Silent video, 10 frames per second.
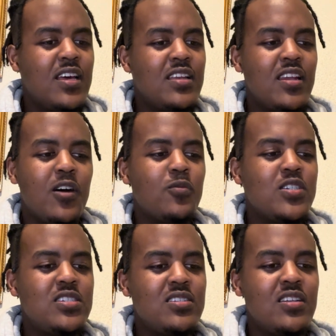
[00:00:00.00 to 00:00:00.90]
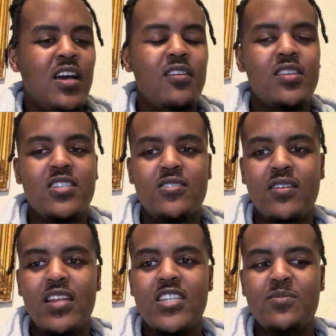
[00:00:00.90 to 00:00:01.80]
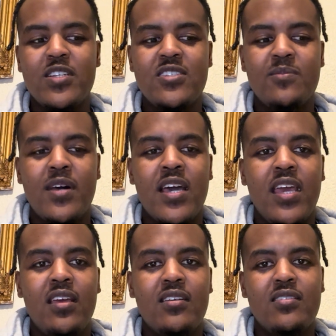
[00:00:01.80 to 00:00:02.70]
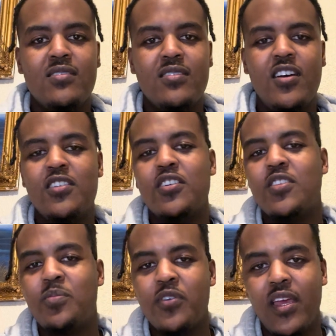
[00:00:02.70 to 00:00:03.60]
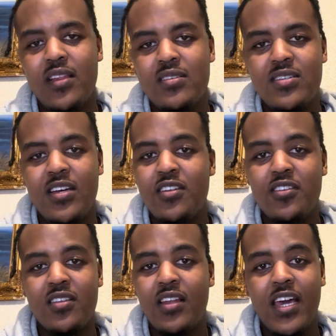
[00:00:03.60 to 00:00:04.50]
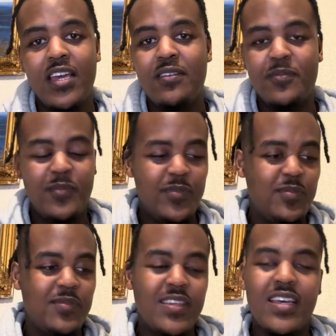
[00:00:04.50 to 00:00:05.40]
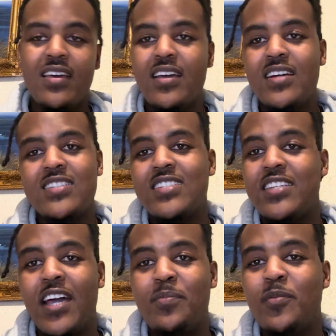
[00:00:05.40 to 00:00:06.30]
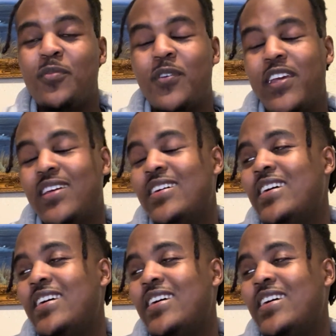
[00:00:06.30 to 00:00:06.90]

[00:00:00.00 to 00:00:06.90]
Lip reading: Now this leads me into my another point, another like just yapping point.